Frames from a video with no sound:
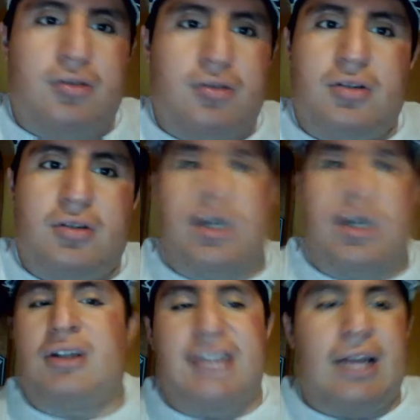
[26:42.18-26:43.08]
Chicago
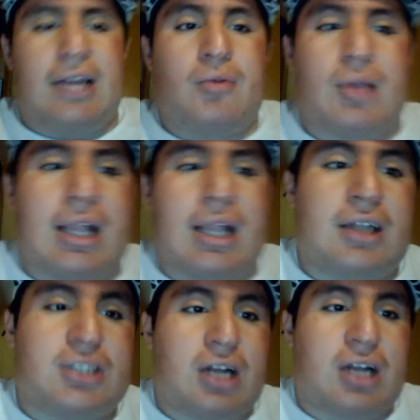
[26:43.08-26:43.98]
Stadium was another
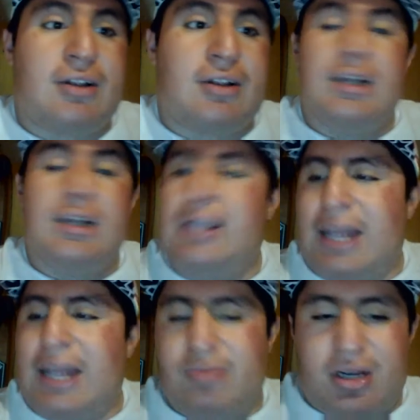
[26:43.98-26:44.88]
Chicago
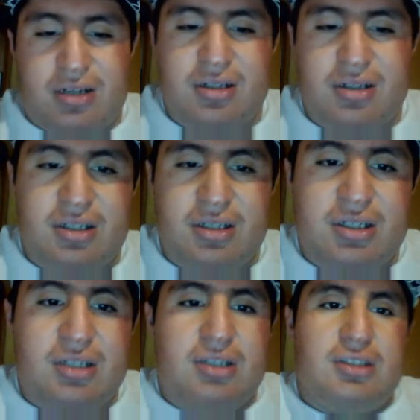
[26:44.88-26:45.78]
landmark.
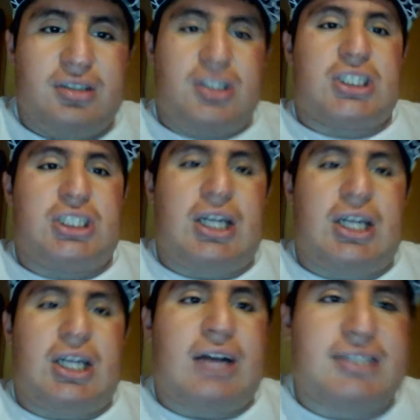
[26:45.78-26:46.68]
Chicago
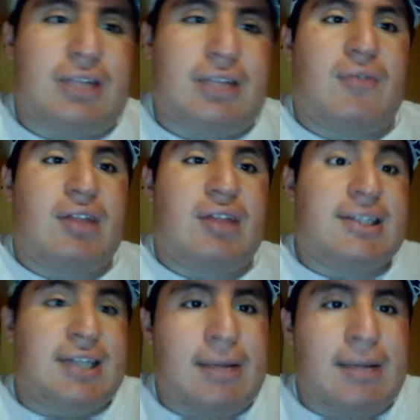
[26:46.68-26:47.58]
Stadium will get renovated
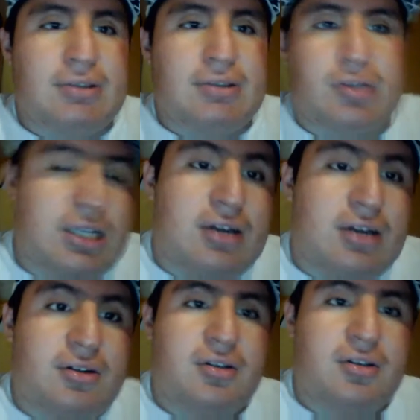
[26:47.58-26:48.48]
every single year.
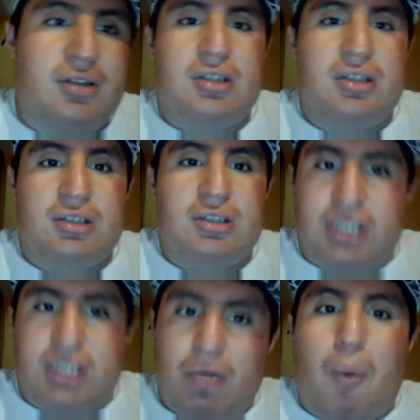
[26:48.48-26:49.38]
See,
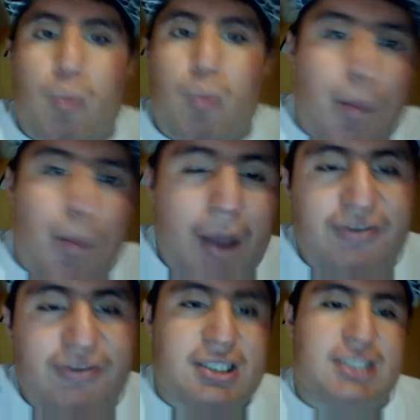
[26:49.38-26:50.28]
we'll pay for it
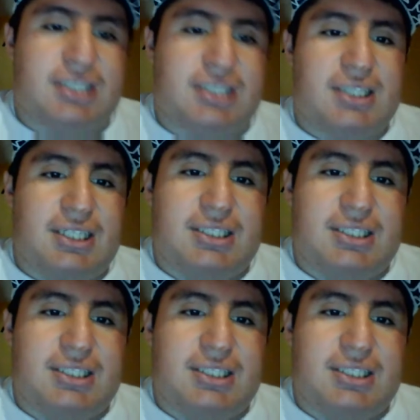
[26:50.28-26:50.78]
because it's